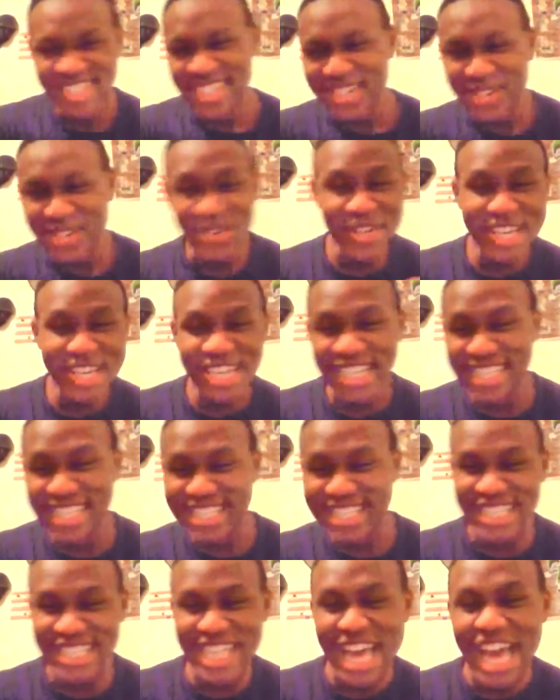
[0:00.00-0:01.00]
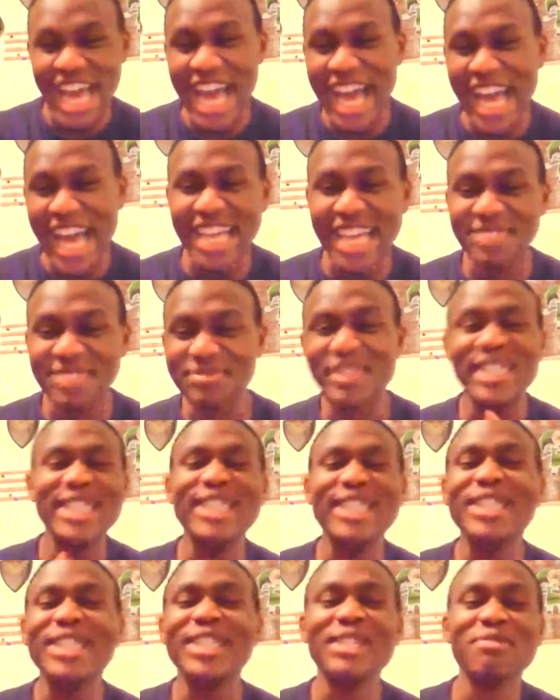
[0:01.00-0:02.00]
Ooh, he can sing.
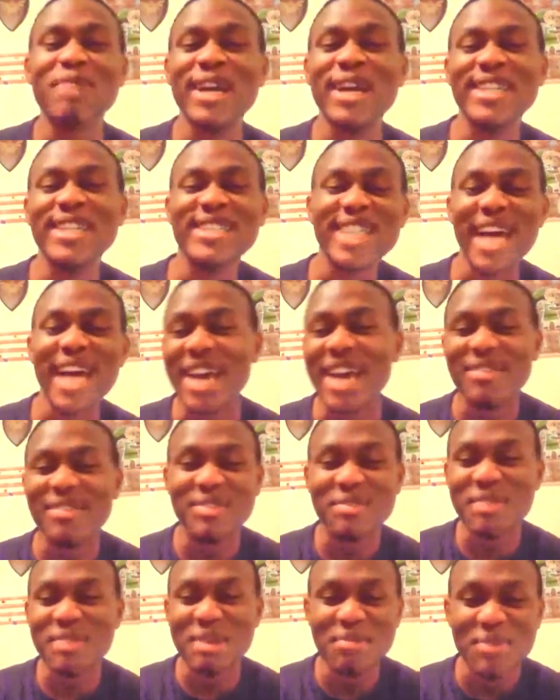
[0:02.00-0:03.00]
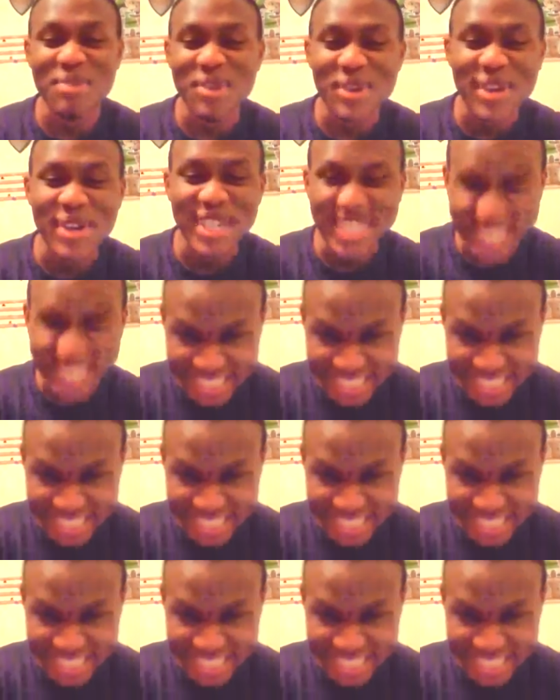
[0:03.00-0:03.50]
Look, you better sing for me, boy.